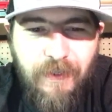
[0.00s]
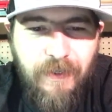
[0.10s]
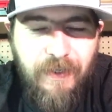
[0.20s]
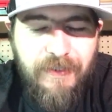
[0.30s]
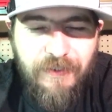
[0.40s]

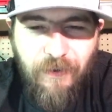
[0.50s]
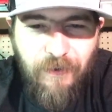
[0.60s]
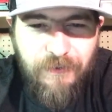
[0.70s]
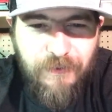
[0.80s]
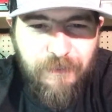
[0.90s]
It's
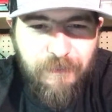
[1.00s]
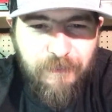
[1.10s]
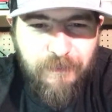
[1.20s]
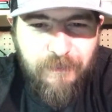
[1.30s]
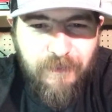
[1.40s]
awesome.
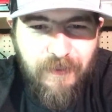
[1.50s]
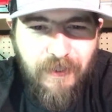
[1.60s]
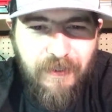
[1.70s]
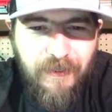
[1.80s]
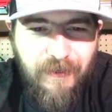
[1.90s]

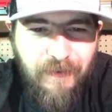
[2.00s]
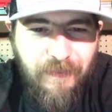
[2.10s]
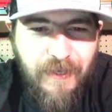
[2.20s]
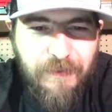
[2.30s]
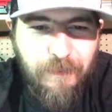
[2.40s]
That's
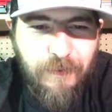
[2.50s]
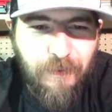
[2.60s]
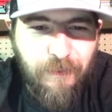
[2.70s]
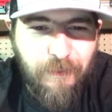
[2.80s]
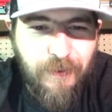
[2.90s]
one you're
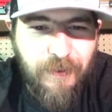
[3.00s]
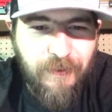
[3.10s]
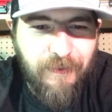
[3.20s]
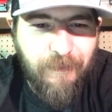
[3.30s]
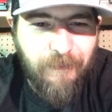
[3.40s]
really going to want.